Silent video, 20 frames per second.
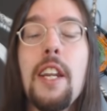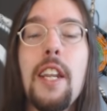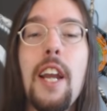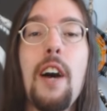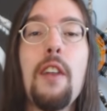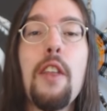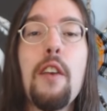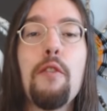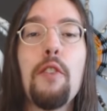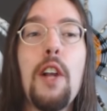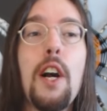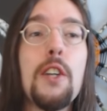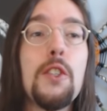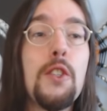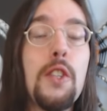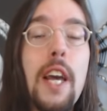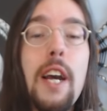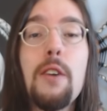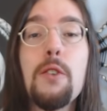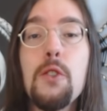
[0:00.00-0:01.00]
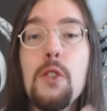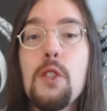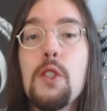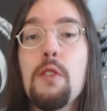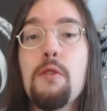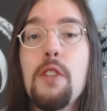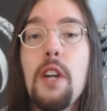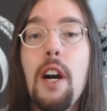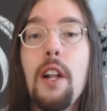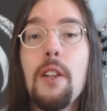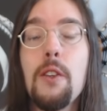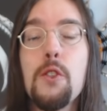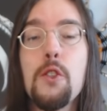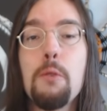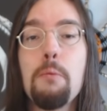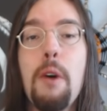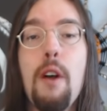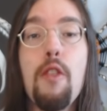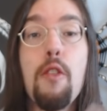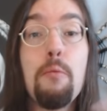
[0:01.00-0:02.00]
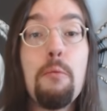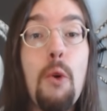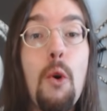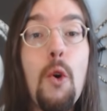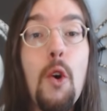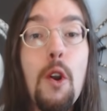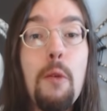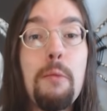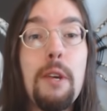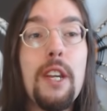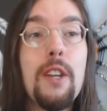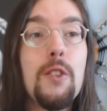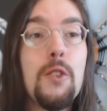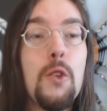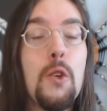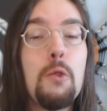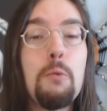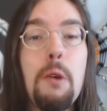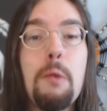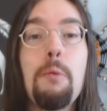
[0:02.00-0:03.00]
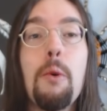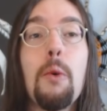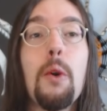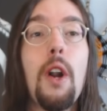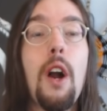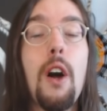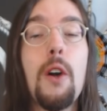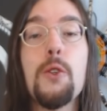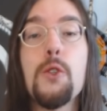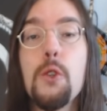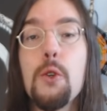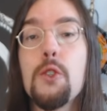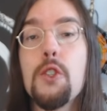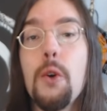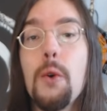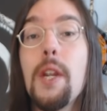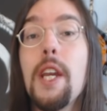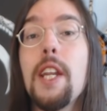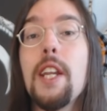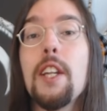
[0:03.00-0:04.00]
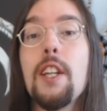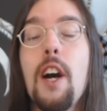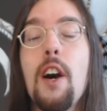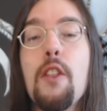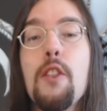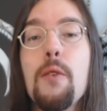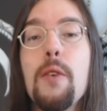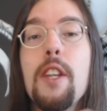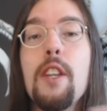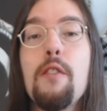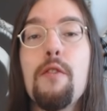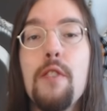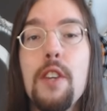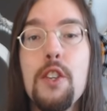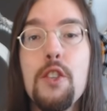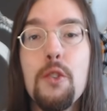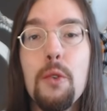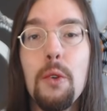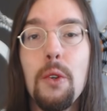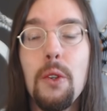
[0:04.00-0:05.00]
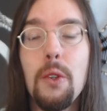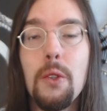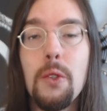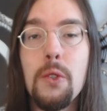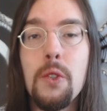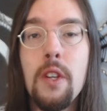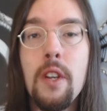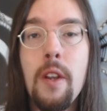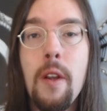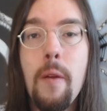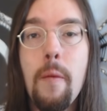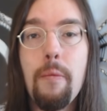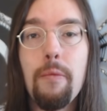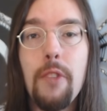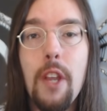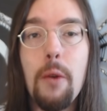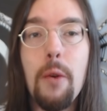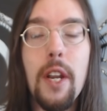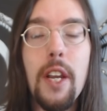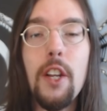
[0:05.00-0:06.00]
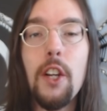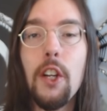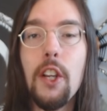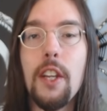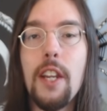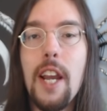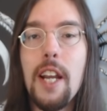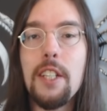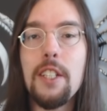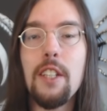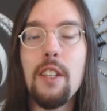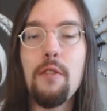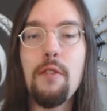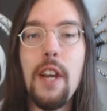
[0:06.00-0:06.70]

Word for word: Now they've lost thousands of dollars a month more because those people were also donating to other individuals they were interconnected.